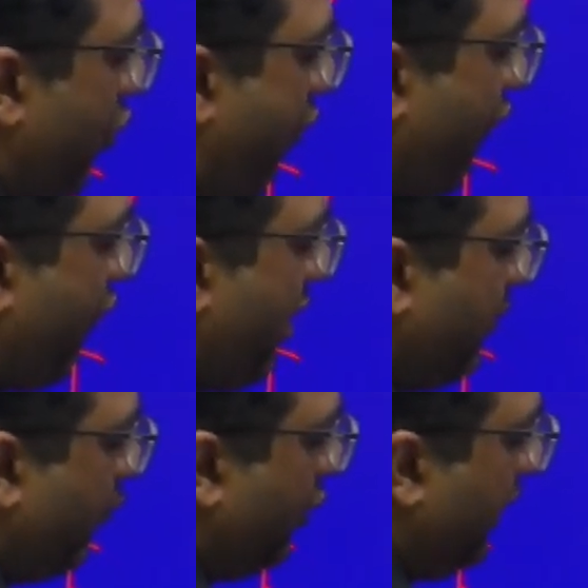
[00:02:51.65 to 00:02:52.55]
of
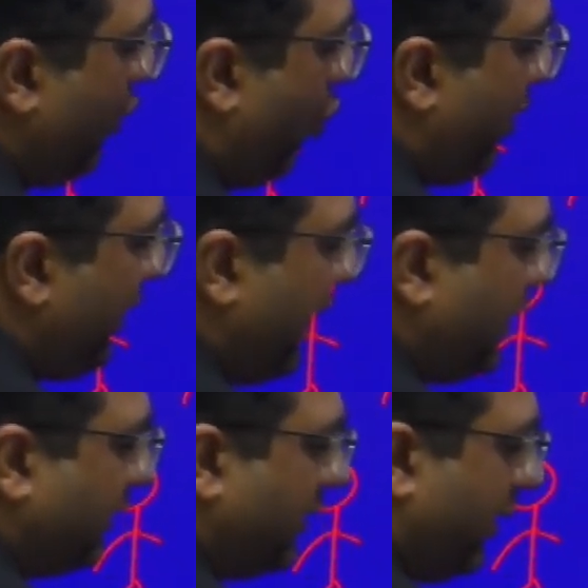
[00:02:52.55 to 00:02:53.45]
one body over
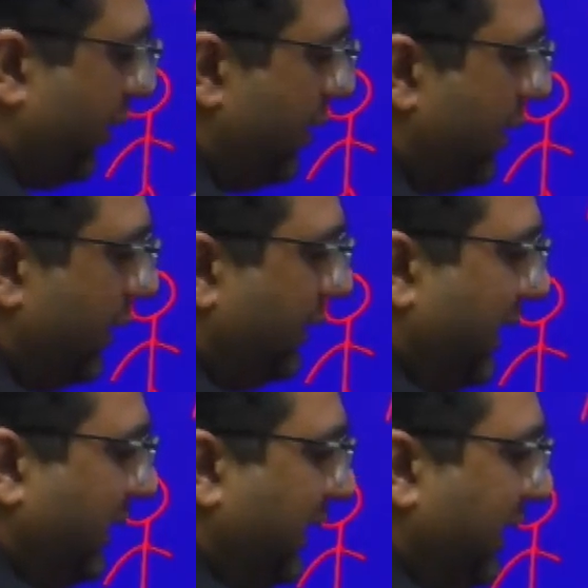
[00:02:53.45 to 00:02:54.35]
another,
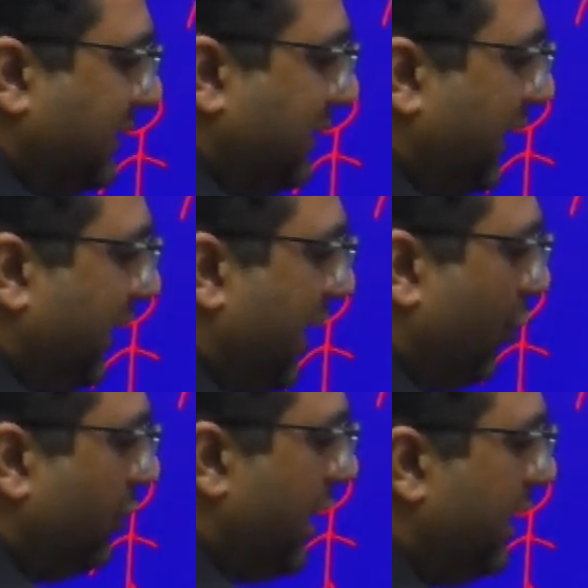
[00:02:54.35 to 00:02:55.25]
then these
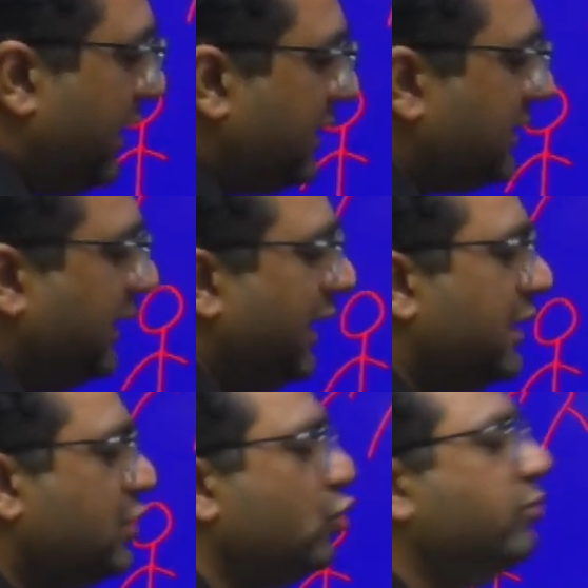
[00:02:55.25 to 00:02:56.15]
irregularities
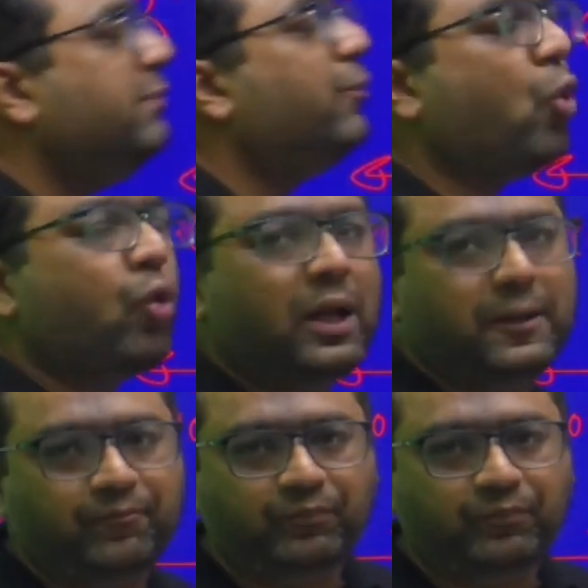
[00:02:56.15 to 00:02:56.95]
needs to be broken.